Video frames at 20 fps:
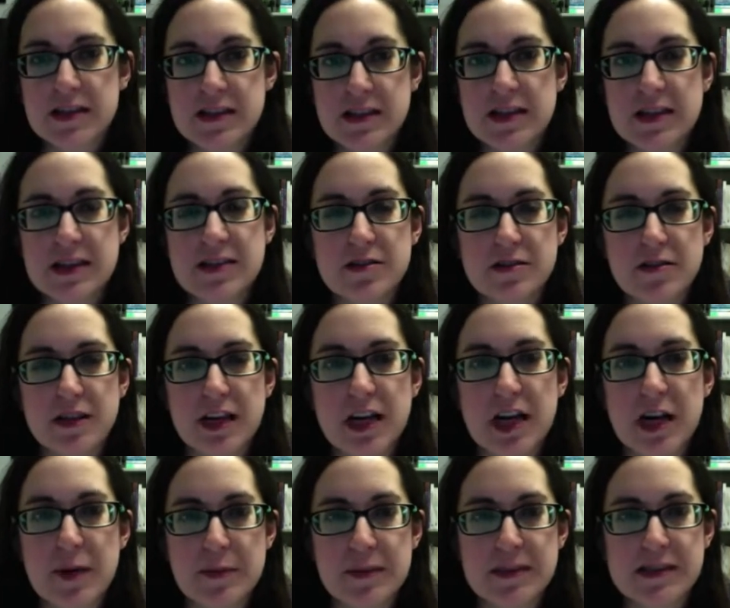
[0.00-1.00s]
these will
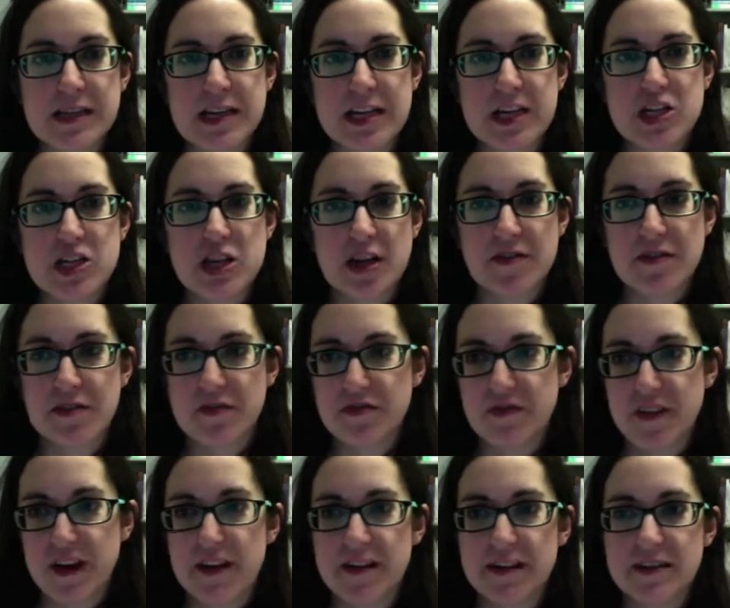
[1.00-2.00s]
encompass each of the
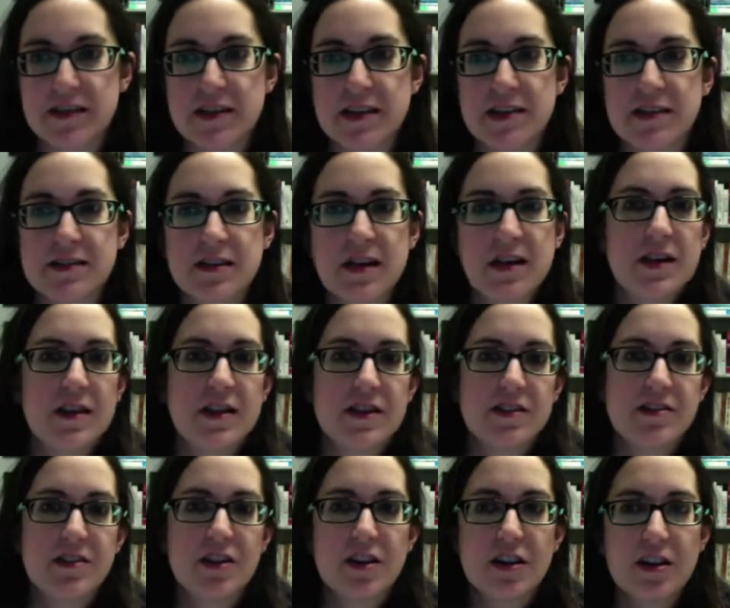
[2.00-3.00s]
fallacies.
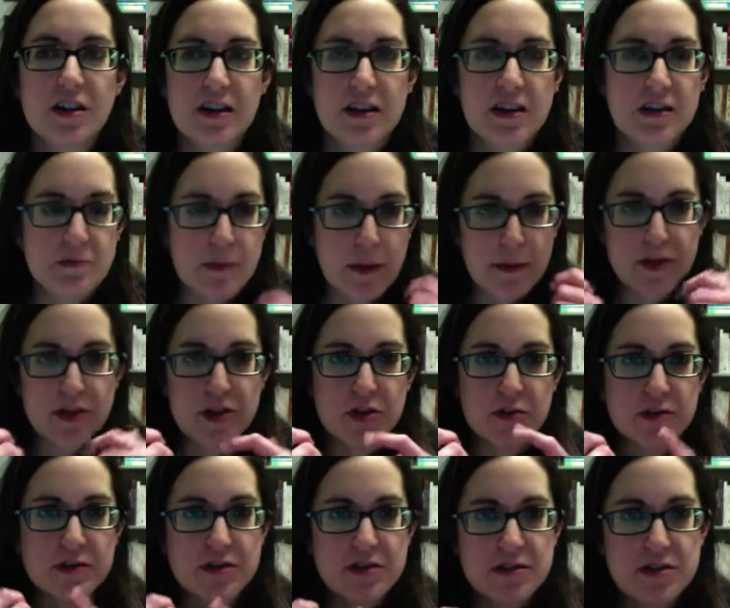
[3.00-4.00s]
So you're going to, remember,
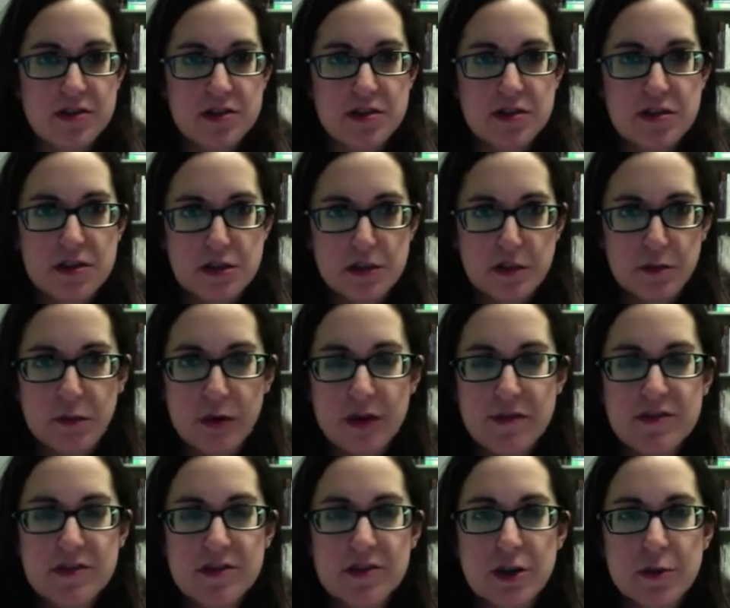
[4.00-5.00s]
do a brief
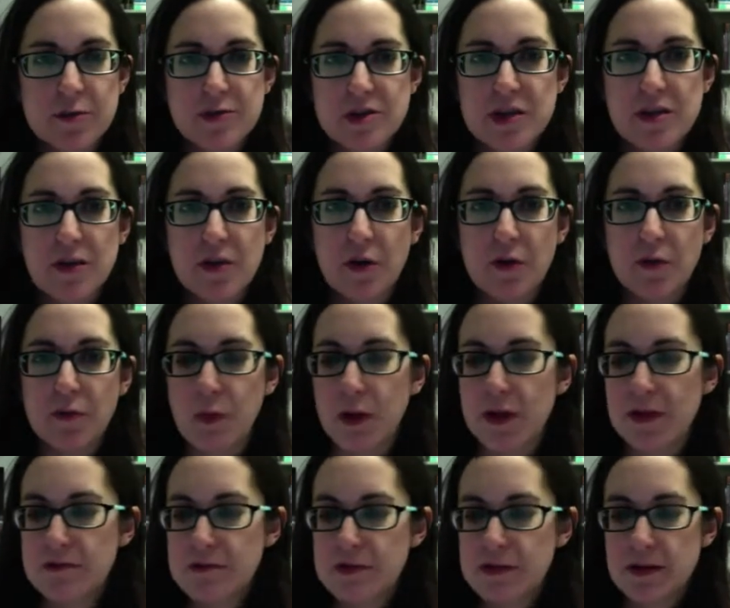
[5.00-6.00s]
description in your own
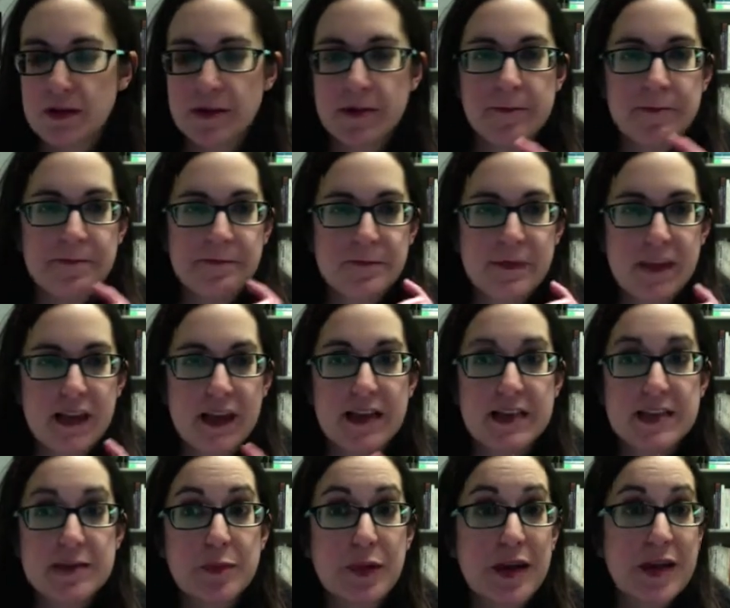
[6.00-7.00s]
words,
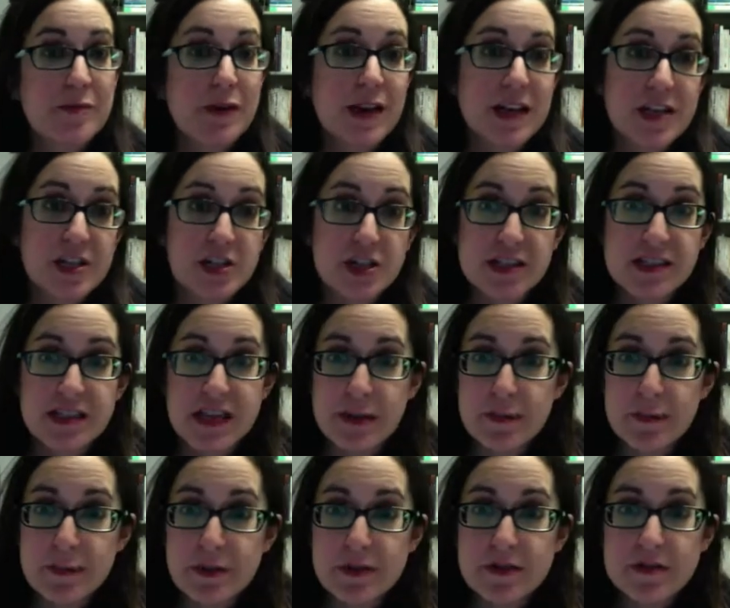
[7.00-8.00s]
explain why each
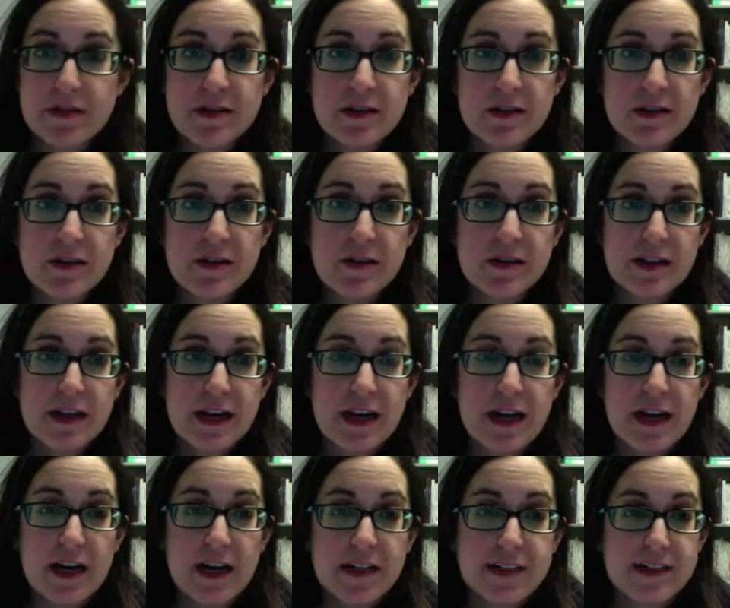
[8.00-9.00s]
example
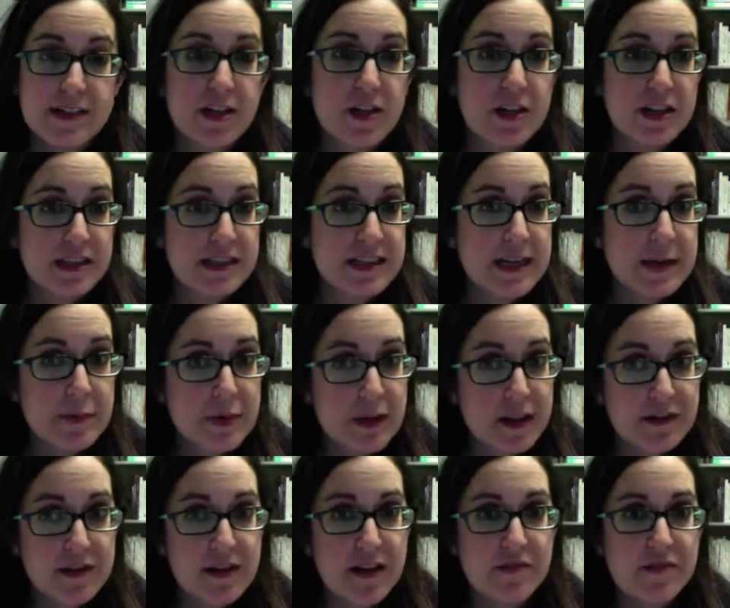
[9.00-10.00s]
is a good example
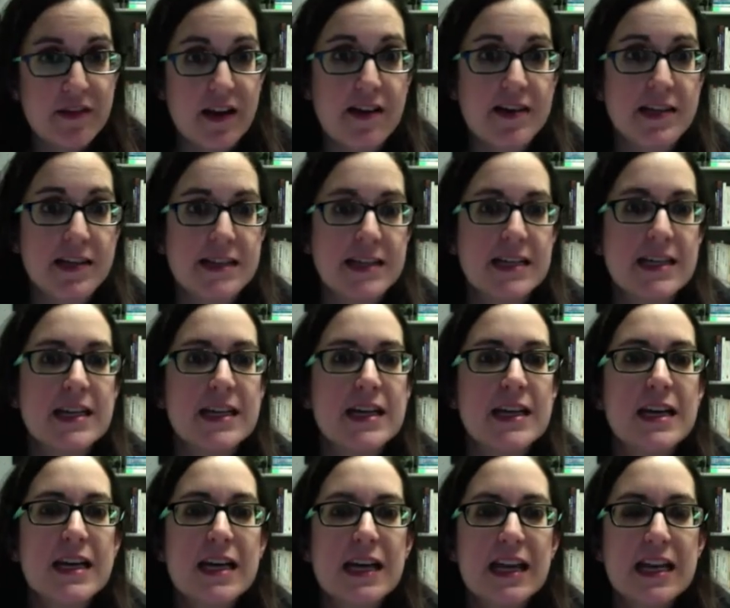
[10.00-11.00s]
of that fallacy,
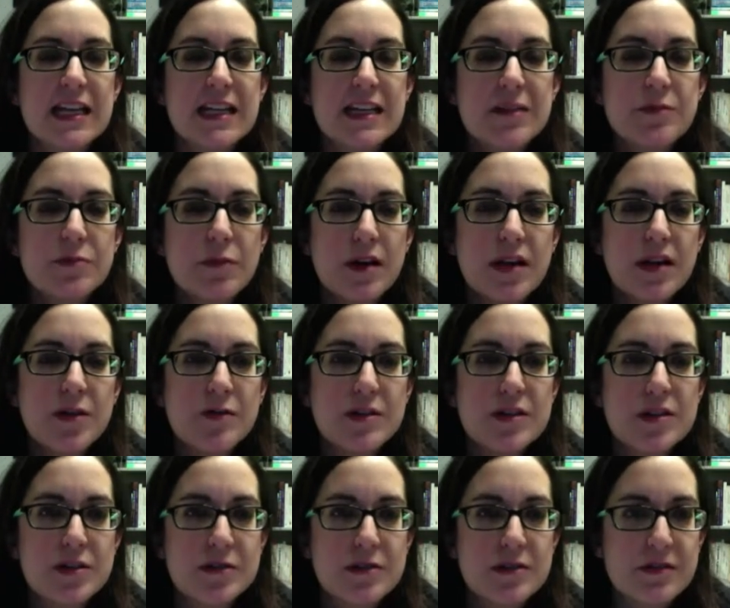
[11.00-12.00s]
and then what you would
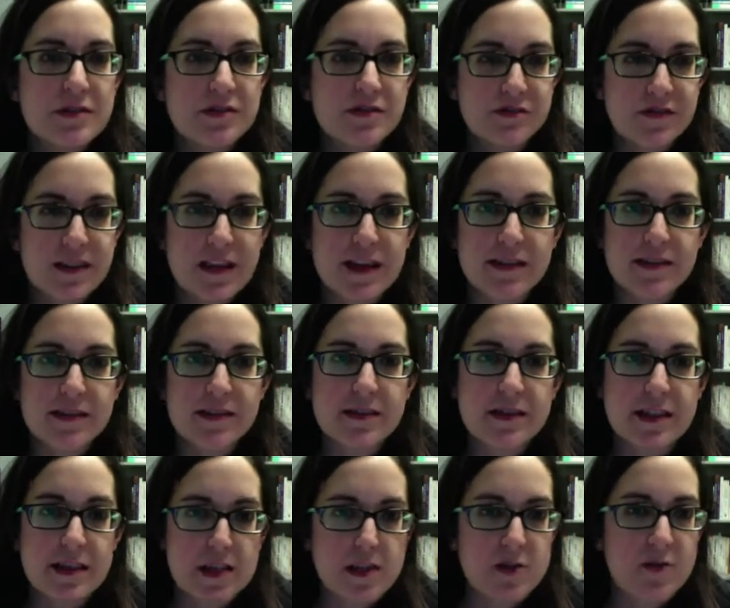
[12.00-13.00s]
do to fix
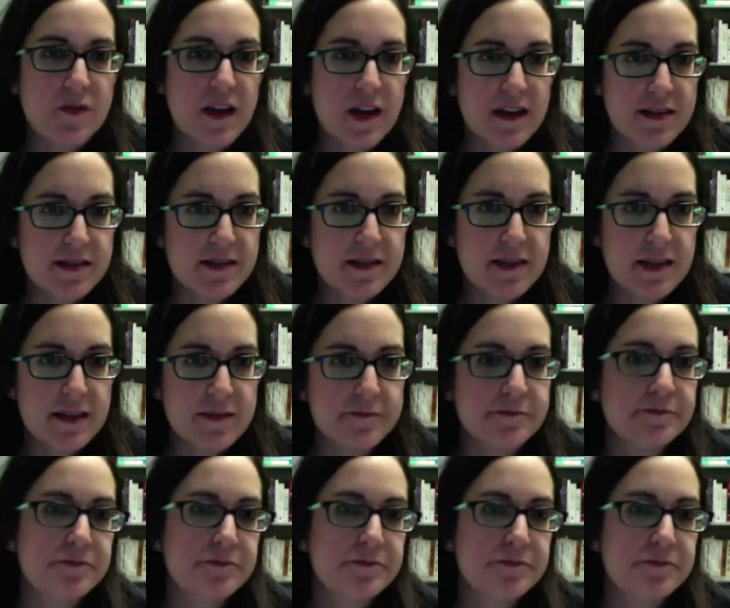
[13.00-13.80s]
each fallacy.